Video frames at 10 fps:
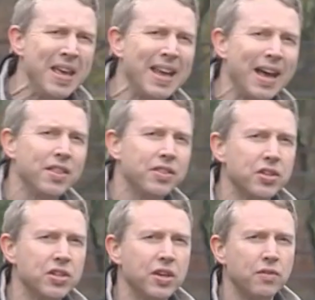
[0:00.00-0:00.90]
Now,
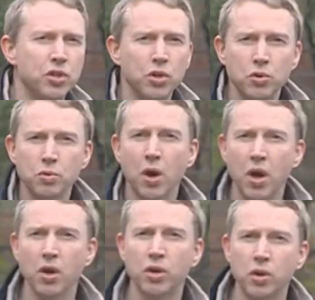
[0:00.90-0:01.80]
this gives you
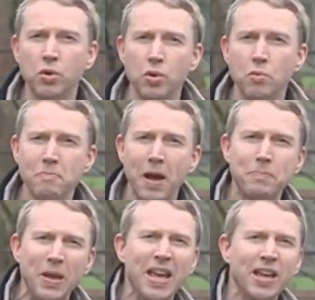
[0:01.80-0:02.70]
uh, Google
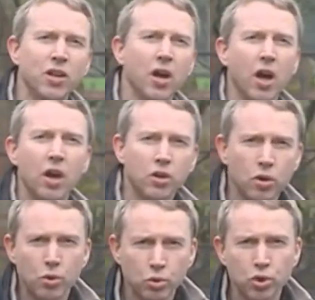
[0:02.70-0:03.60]
Mapping, uh,
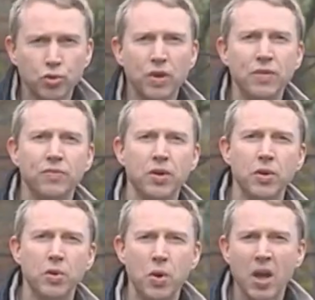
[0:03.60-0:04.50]
Google Street
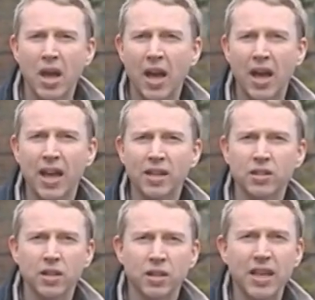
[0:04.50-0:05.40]
View,
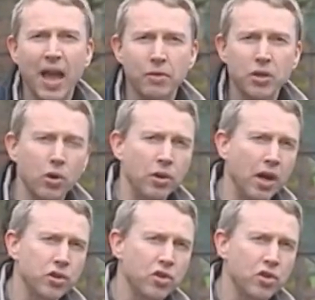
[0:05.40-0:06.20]
and uh, the Audi Online